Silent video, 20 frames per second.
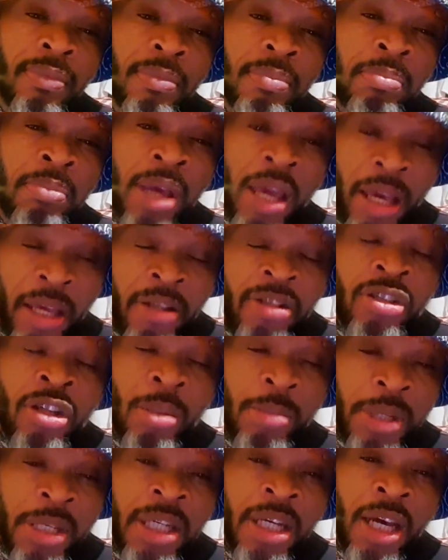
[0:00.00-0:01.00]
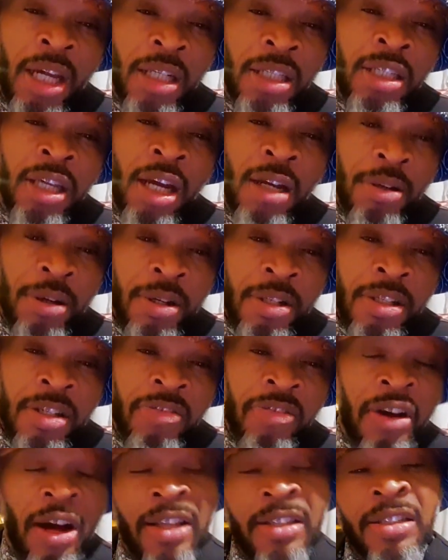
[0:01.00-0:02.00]
make Jamaican can run so
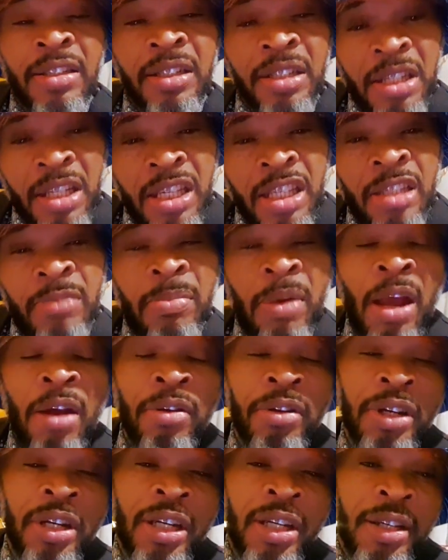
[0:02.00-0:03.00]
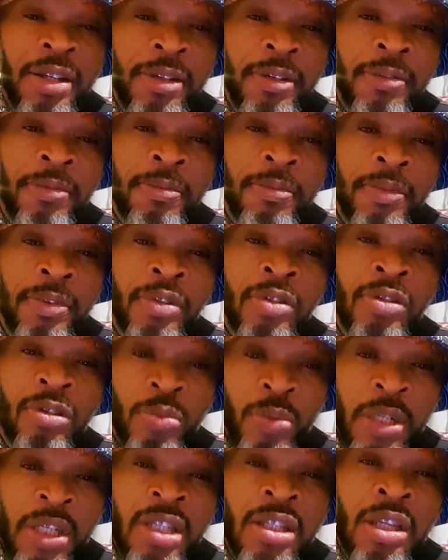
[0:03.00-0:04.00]
fast. Naseberry,
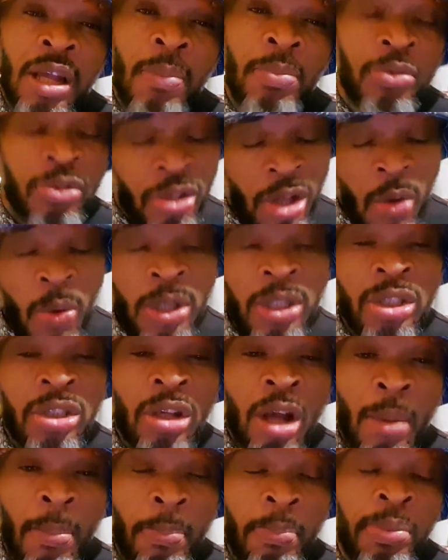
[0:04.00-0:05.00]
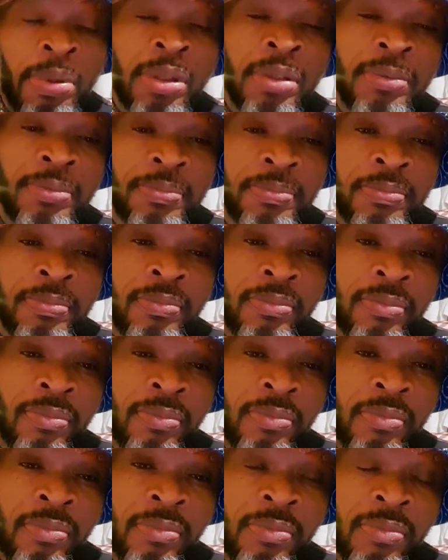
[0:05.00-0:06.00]
sweet sap, sour sap.
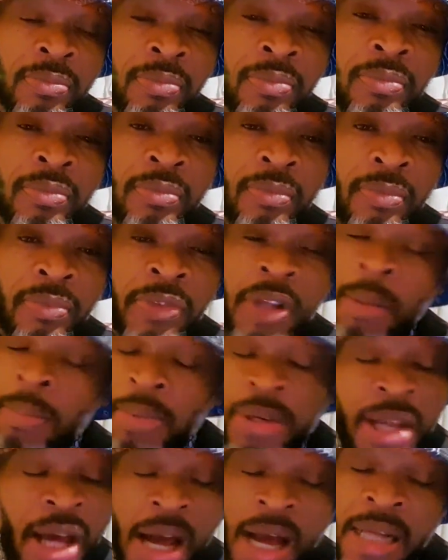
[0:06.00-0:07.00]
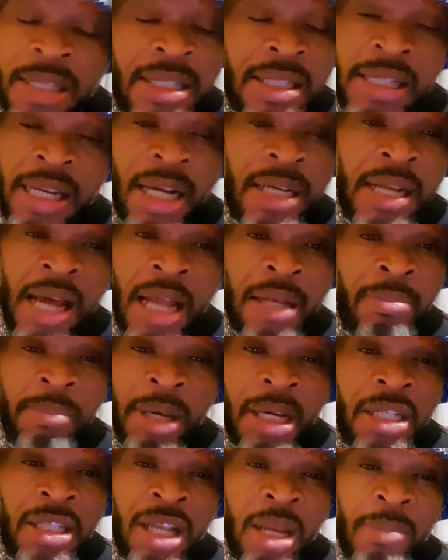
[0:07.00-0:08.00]
Them nasty at that
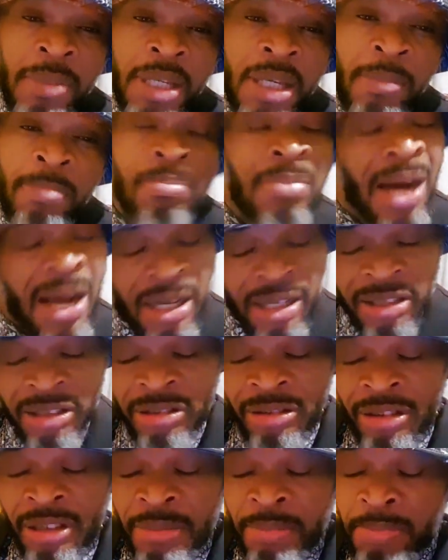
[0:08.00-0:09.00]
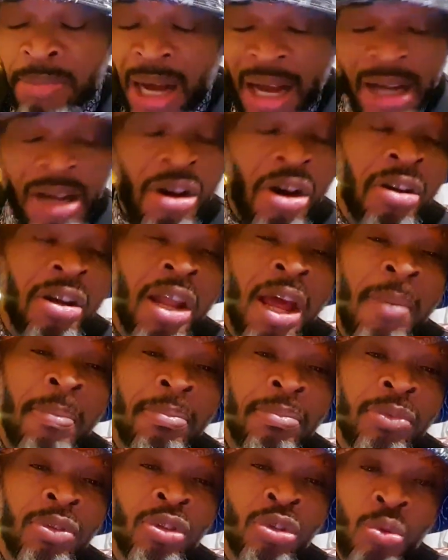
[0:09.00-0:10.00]
make Jamaican ma mango
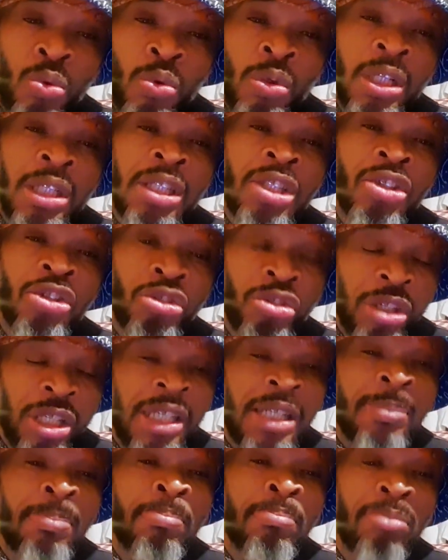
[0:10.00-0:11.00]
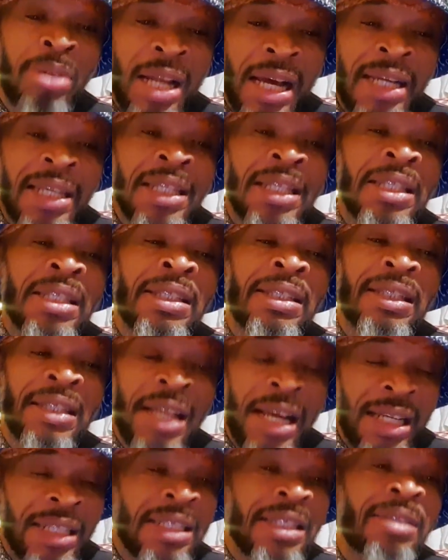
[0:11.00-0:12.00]
them, Julie stringy, blacky,
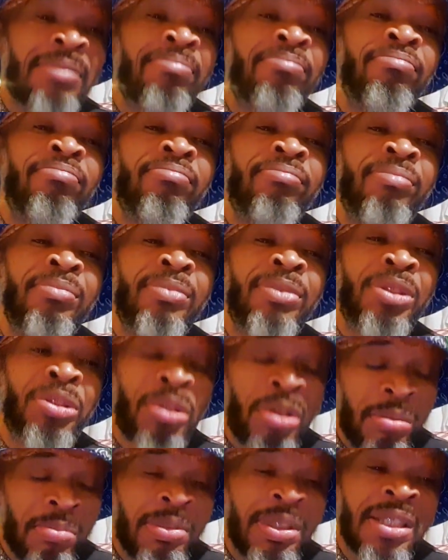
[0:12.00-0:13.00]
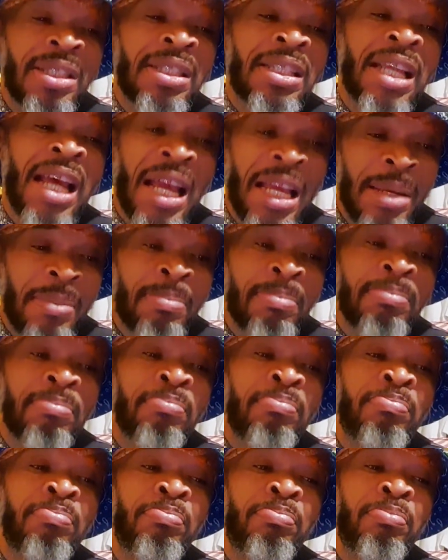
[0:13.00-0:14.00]
langy, turpentine,
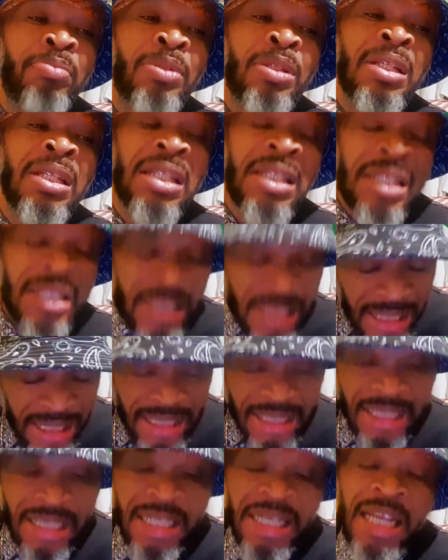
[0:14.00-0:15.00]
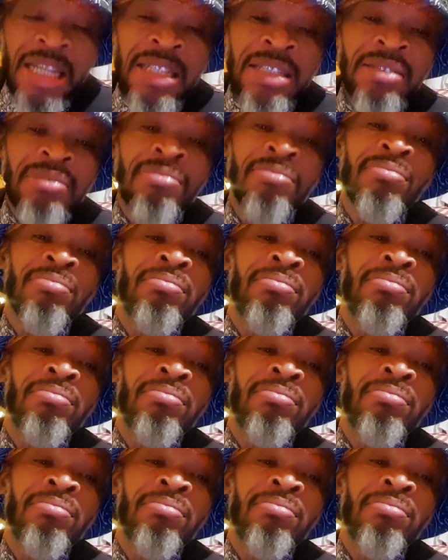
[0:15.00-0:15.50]
East Indian.